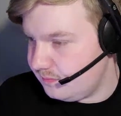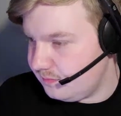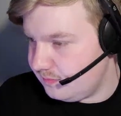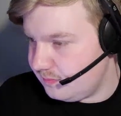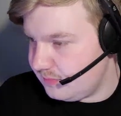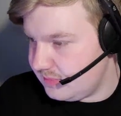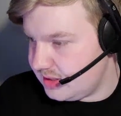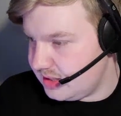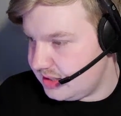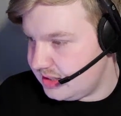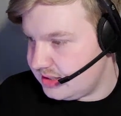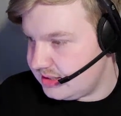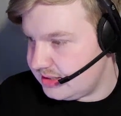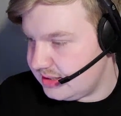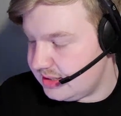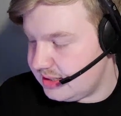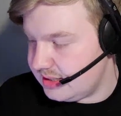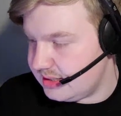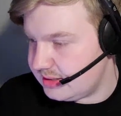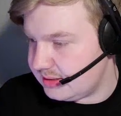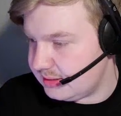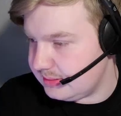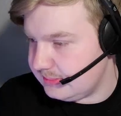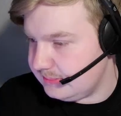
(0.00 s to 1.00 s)
He
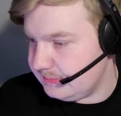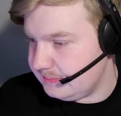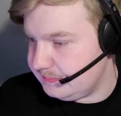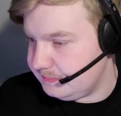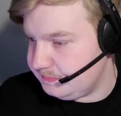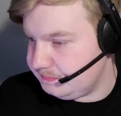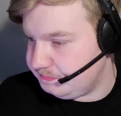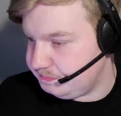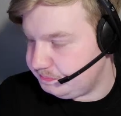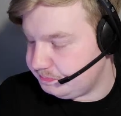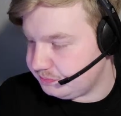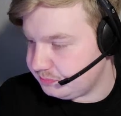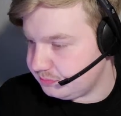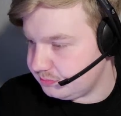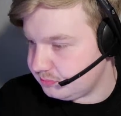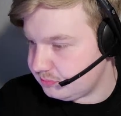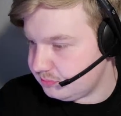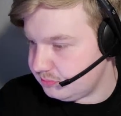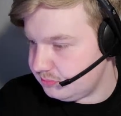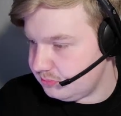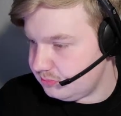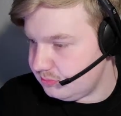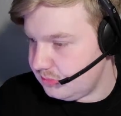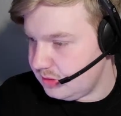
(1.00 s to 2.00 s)
did.
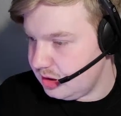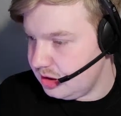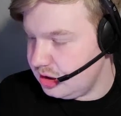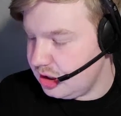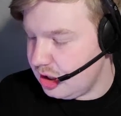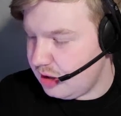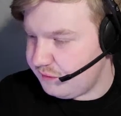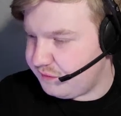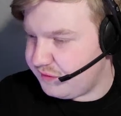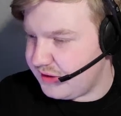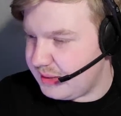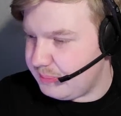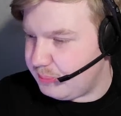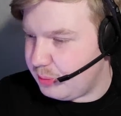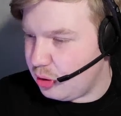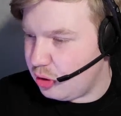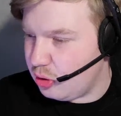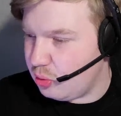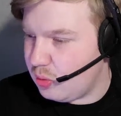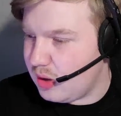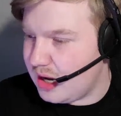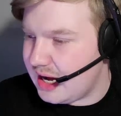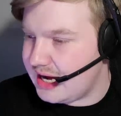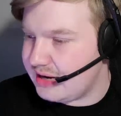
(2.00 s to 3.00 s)
Lovely ball
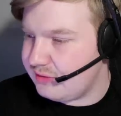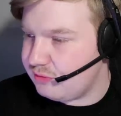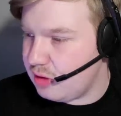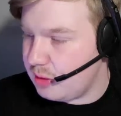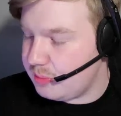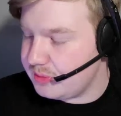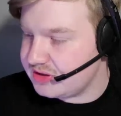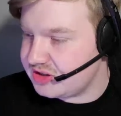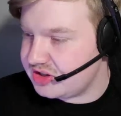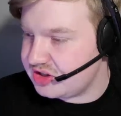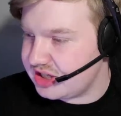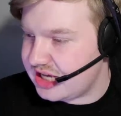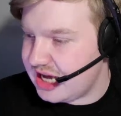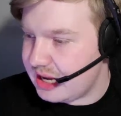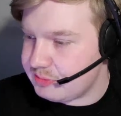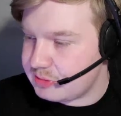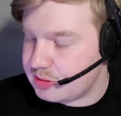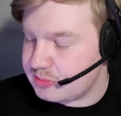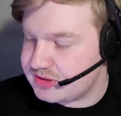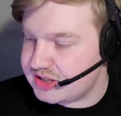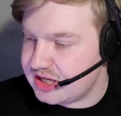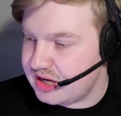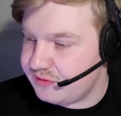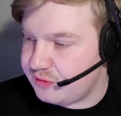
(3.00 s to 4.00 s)
wide. Robinson kept
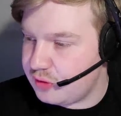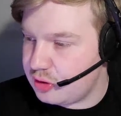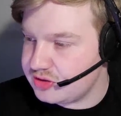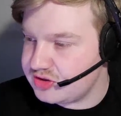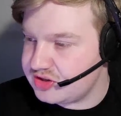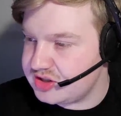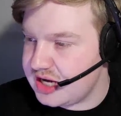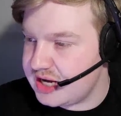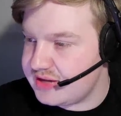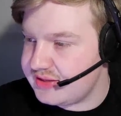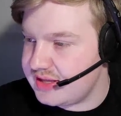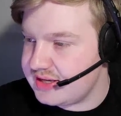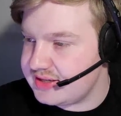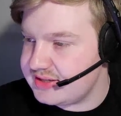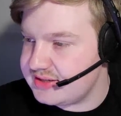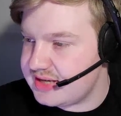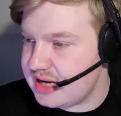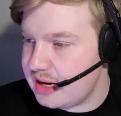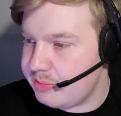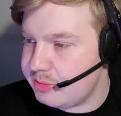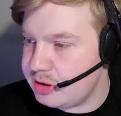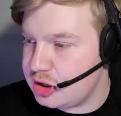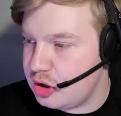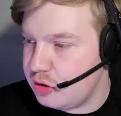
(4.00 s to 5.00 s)
himself onside this
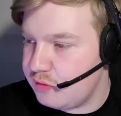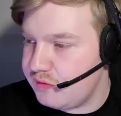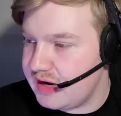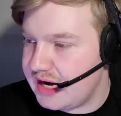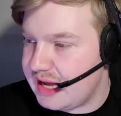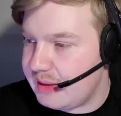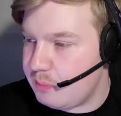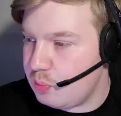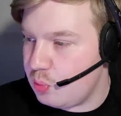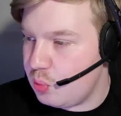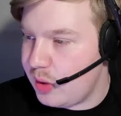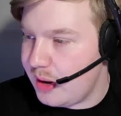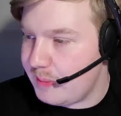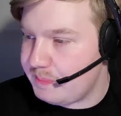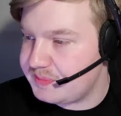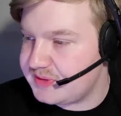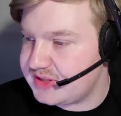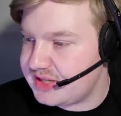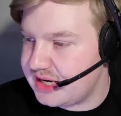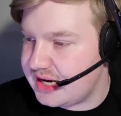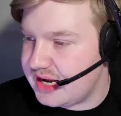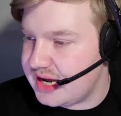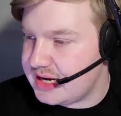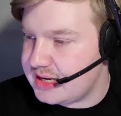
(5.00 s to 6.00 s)
time when the overlap, whips
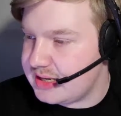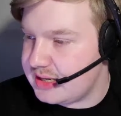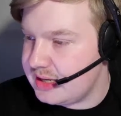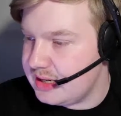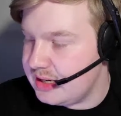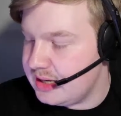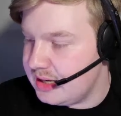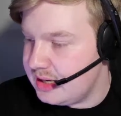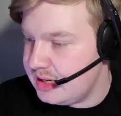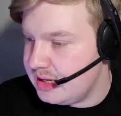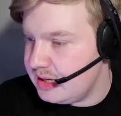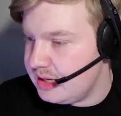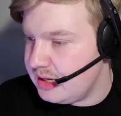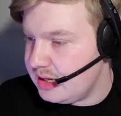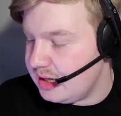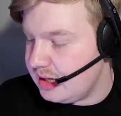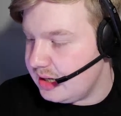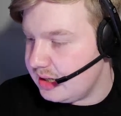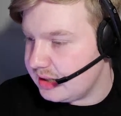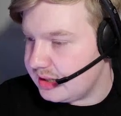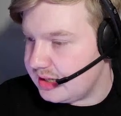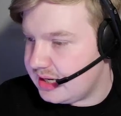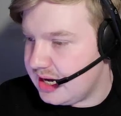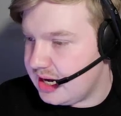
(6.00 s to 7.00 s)
it in,
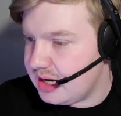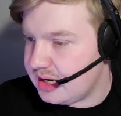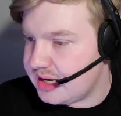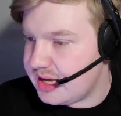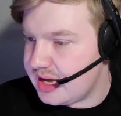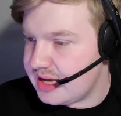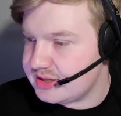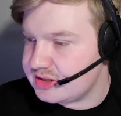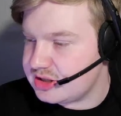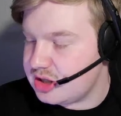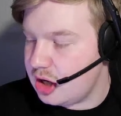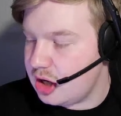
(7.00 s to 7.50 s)
and Kerkez got